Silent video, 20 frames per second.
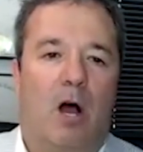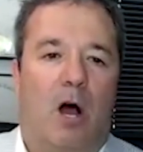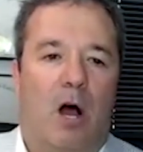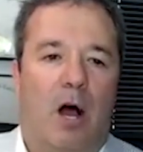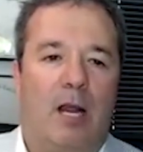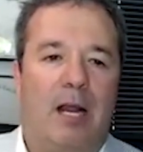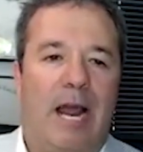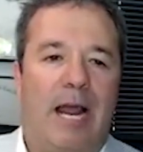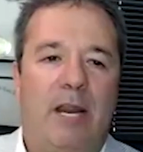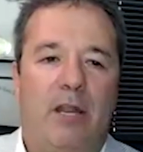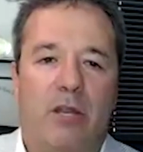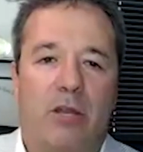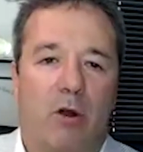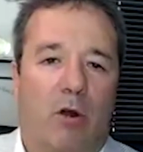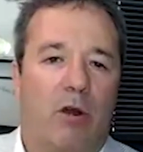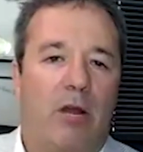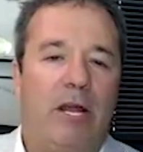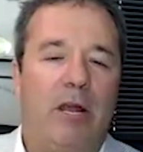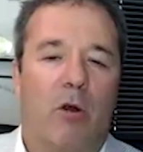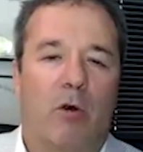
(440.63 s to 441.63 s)
on a
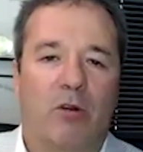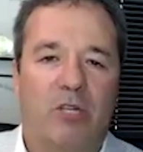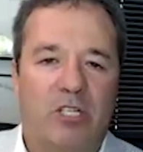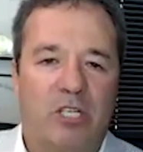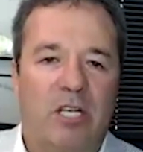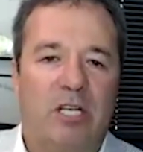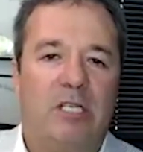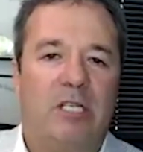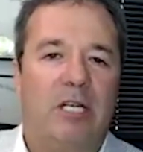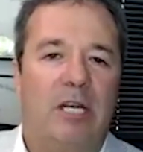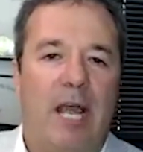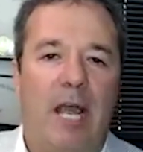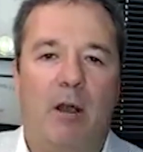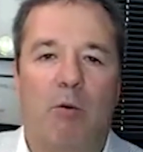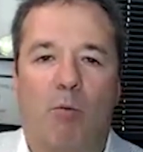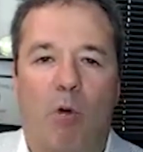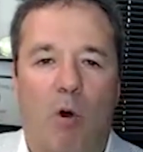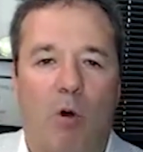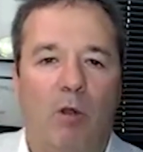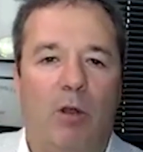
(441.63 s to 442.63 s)
30 or 60-day
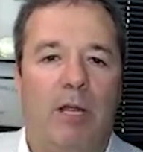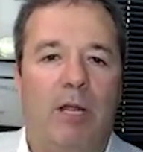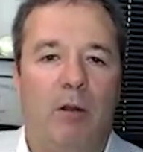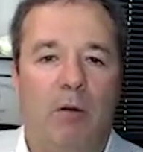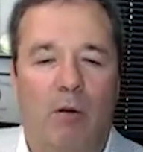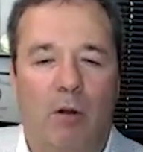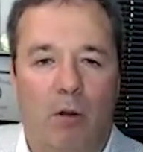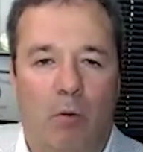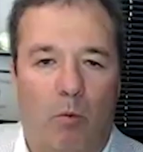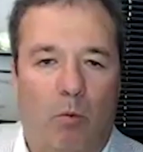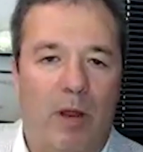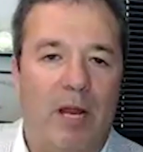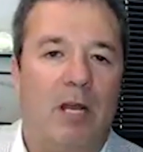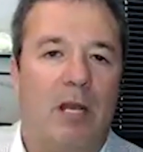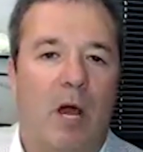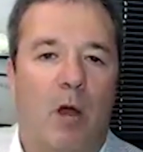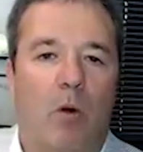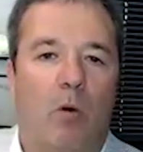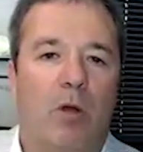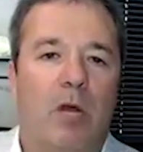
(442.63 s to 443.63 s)
rolling
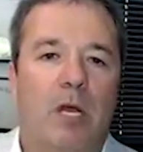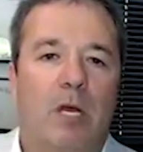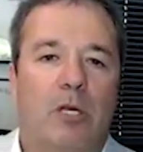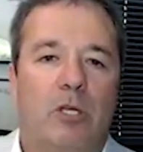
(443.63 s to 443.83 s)
window